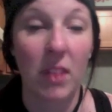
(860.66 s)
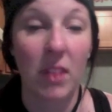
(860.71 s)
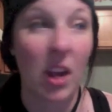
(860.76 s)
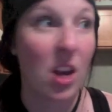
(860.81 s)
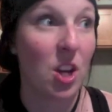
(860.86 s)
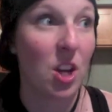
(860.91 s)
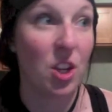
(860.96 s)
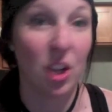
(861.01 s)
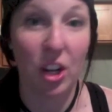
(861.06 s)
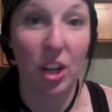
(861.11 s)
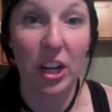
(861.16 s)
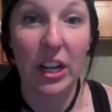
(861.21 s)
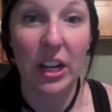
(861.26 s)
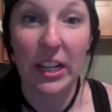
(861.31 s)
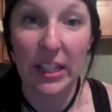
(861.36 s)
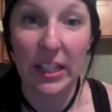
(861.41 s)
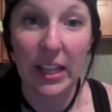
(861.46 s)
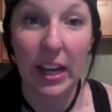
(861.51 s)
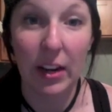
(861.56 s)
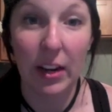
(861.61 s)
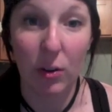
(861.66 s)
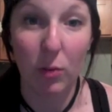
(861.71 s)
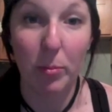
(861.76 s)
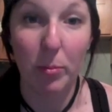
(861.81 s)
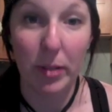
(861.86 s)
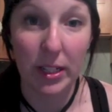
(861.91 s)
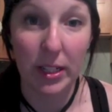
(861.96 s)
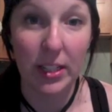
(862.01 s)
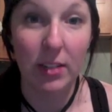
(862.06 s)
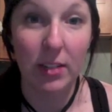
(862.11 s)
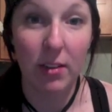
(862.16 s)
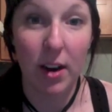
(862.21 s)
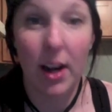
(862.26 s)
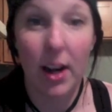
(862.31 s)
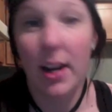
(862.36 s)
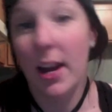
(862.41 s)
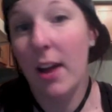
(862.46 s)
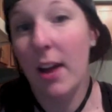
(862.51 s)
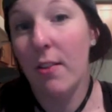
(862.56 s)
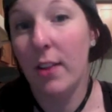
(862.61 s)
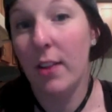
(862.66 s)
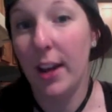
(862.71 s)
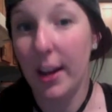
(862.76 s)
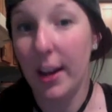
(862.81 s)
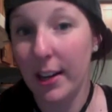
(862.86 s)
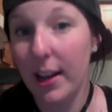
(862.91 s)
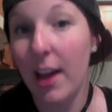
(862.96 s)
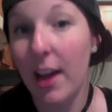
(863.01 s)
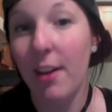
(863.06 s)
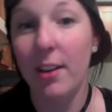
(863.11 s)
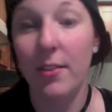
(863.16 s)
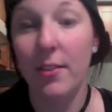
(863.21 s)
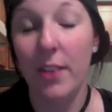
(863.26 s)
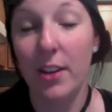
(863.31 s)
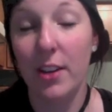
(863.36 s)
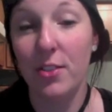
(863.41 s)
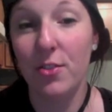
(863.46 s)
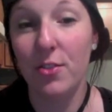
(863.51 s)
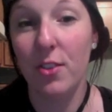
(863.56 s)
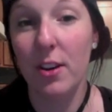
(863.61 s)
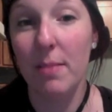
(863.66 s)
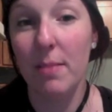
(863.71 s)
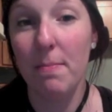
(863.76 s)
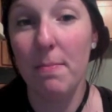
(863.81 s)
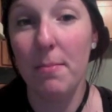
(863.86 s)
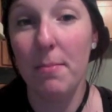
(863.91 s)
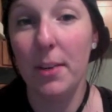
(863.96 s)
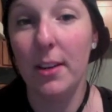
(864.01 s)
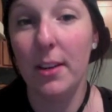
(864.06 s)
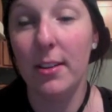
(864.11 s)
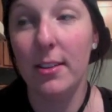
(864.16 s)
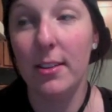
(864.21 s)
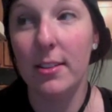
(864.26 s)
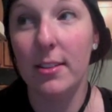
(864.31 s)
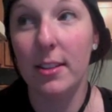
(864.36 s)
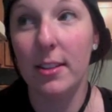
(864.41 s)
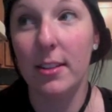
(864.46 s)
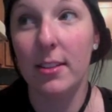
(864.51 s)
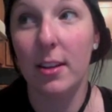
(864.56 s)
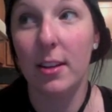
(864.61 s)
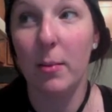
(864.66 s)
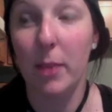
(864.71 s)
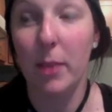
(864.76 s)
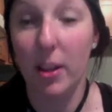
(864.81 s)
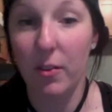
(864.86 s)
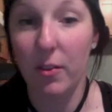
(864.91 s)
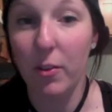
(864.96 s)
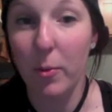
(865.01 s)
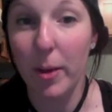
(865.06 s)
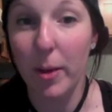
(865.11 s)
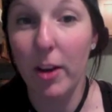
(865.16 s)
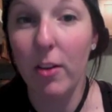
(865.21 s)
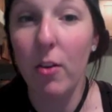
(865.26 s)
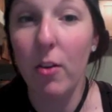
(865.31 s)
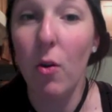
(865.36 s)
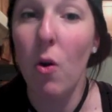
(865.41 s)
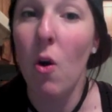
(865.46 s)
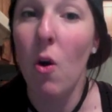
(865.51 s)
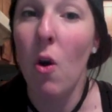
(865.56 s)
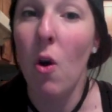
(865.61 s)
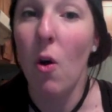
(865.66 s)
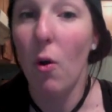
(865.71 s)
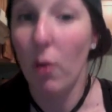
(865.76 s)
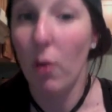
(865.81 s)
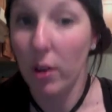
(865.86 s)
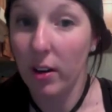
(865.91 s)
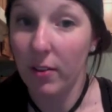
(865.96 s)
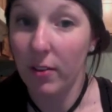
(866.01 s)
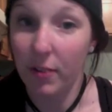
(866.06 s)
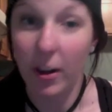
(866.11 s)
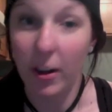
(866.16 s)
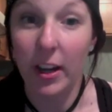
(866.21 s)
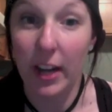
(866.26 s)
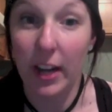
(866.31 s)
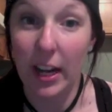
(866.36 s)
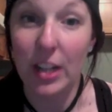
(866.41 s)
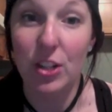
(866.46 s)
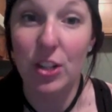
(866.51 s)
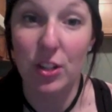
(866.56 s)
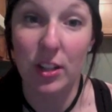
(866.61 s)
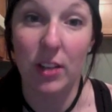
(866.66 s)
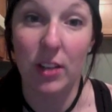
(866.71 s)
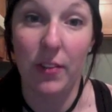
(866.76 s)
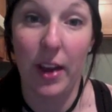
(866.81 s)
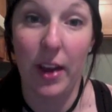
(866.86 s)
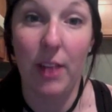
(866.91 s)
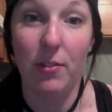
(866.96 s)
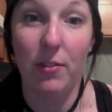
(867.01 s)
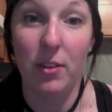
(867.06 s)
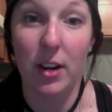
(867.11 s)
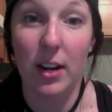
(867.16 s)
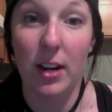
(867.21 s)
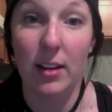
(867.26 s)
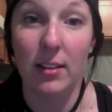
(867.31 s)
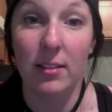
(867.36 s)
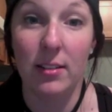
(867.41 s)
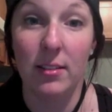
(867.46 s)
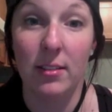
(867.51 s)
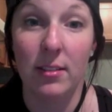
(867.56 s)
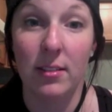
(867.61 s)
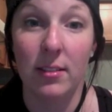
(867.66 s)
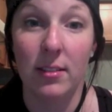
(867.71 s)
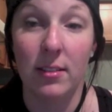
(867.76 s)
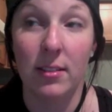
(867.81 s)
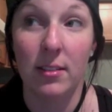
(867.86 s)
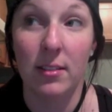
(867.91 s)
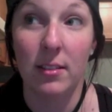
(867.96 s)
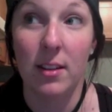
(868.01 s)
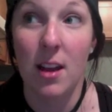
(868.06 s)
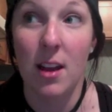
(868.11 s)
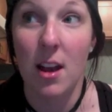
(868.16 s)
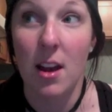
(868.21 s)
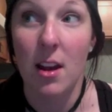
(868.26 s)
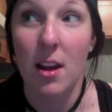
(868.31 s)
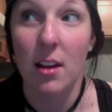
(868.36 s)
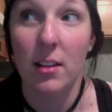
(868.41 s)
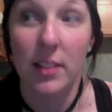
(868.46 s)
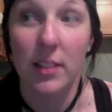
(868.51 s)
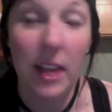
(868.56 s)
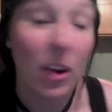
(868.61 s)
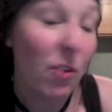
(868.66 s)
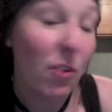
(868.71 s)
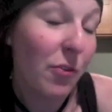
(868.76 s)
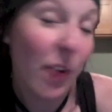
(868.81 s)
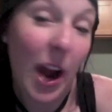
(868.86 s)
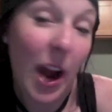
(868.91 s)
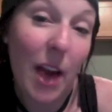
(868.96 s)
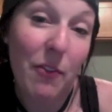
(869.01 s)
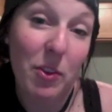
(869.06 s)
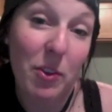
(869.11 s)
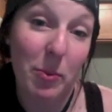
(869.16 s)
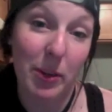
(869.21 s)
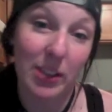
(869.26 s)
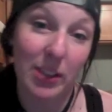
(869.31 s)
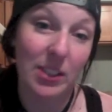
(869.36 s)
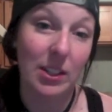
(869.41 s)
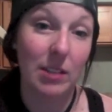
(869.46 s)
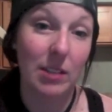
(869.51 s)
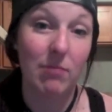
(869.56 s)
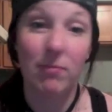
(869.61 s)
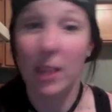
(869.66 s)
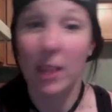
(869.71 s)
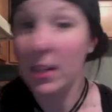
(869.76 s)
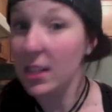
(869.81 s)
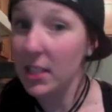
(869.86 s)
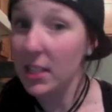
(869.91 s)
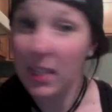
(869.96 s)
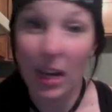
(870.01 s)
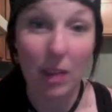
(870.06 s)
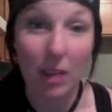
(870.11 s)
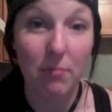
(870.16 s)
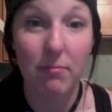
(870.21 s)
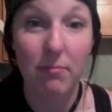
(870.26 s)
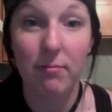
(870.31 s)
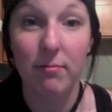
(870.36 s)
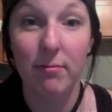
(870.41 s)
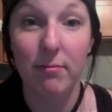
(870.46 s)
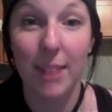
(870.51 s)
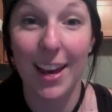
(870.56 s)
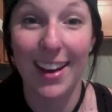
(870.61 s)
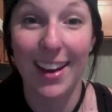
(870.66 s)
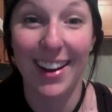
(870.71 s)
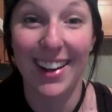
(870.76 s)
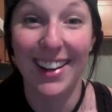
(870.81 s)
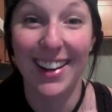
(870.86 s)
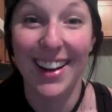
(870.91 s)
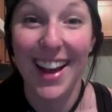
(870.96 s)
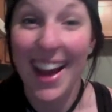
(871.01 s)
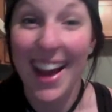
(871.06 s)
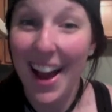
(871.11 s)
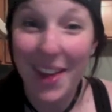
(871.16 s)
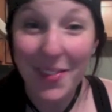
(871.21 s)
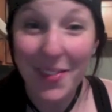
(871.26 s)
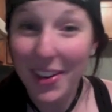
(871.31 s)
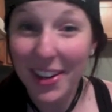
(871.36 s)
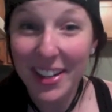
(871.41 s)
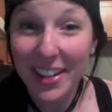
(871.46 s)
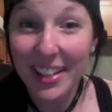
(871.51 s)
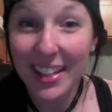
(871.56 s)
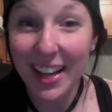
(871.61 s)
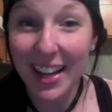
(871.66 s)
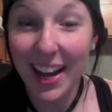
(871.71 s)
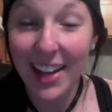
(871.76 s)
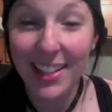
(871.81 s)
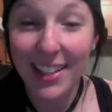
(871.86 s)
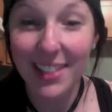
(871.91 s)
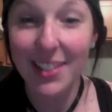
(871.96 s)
you're going to eat that whole pizza right now and gallon of ice cream because that's going to make you feel better, or you're going to fucking hate yourself after it. Settle for half the pizza. That's a step. I'm not going to lie.